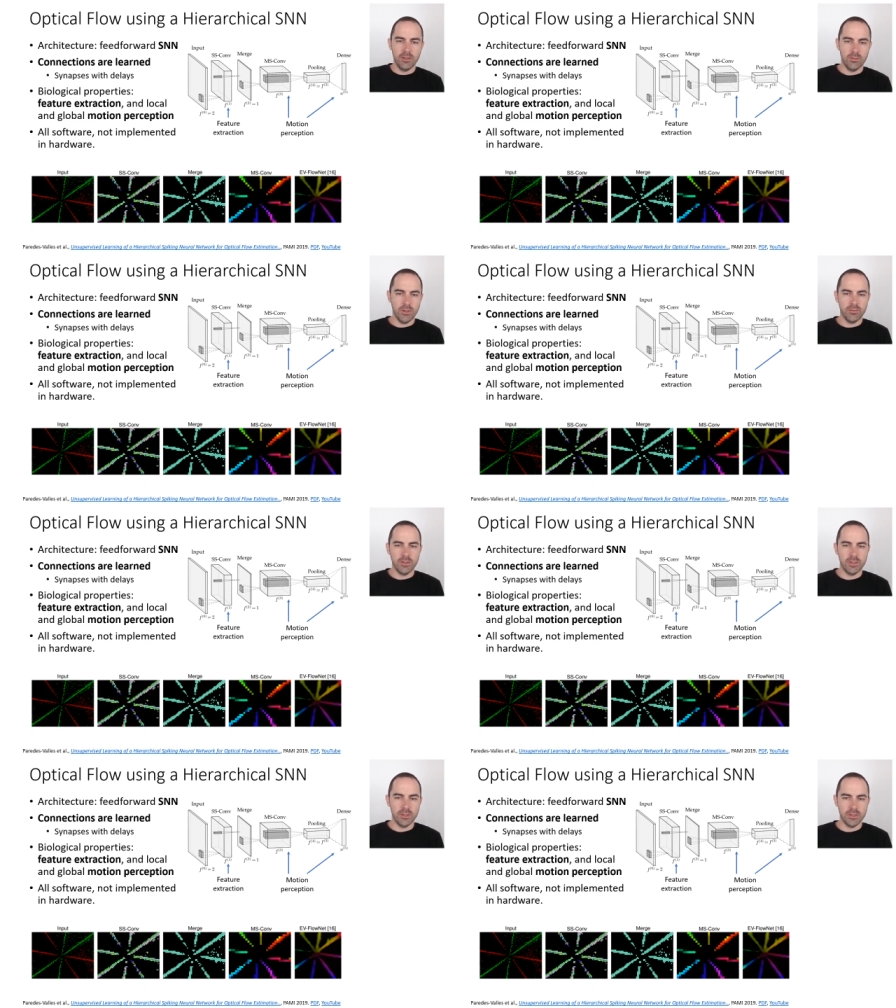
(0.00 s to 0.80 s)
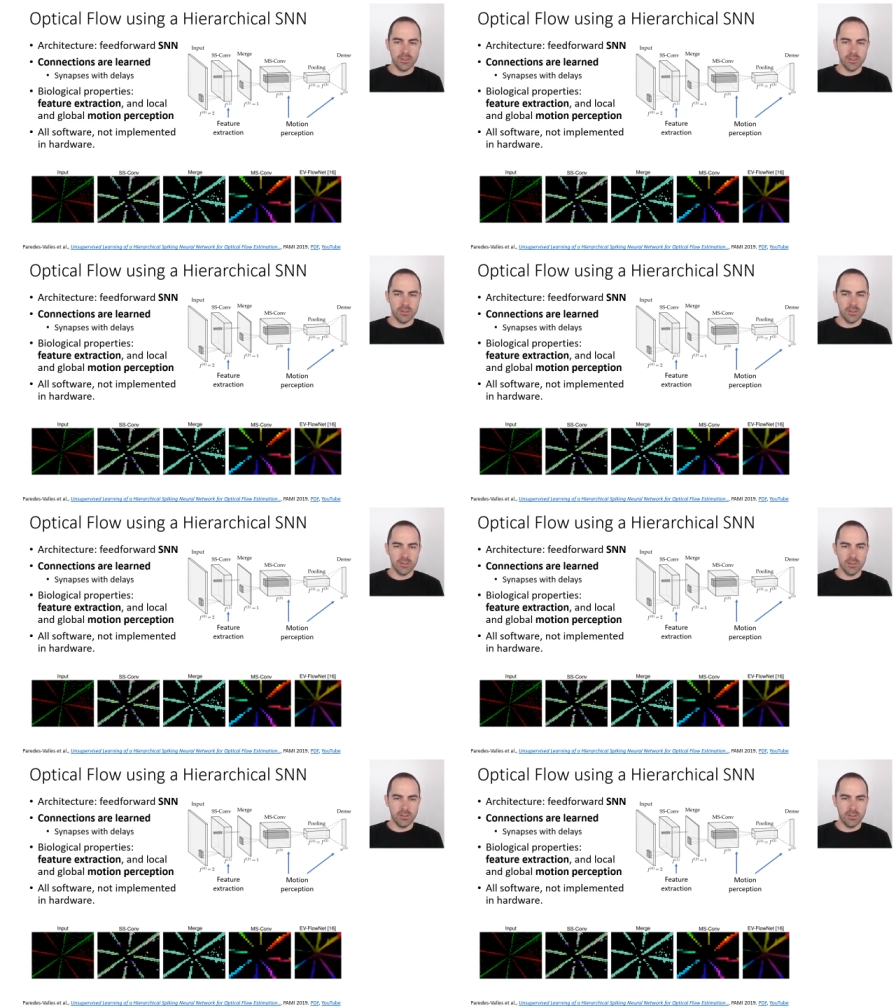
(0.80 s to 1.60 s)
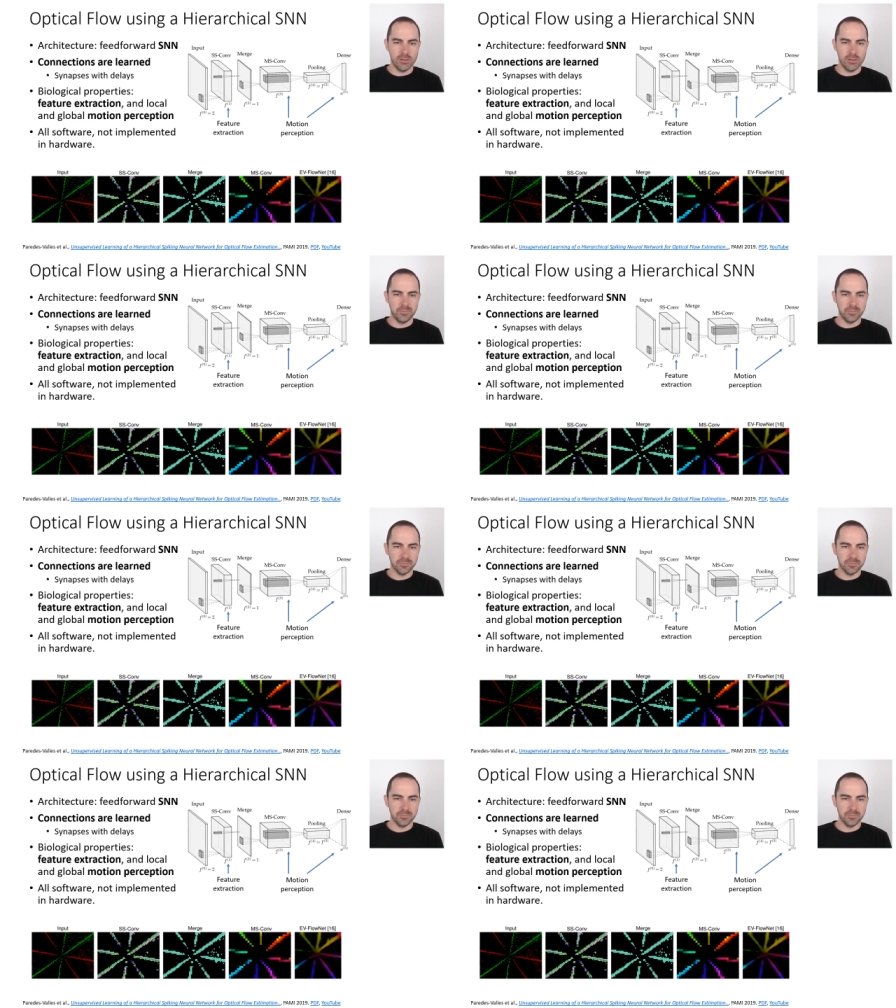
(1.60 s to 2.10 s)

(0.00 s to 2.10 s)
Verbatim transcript: one of the data sets um,